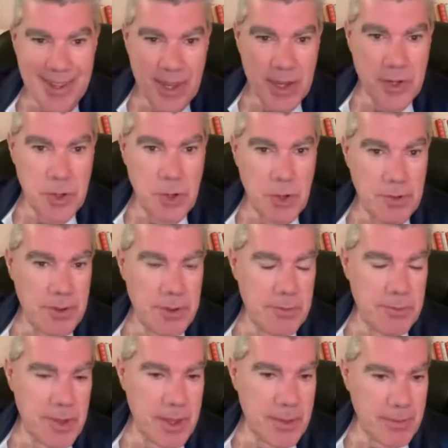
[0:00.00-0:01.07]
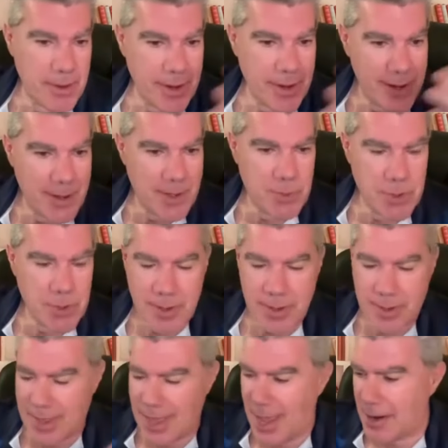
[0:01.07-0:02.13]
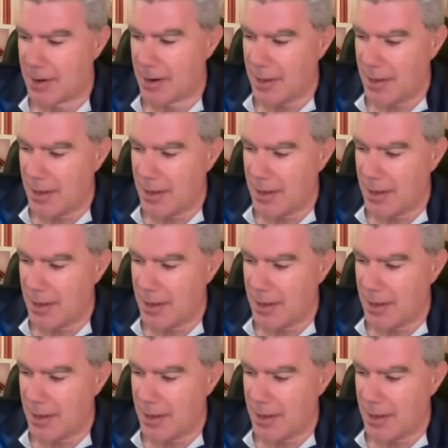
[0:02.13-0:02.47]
control of the people, and he doesn't want that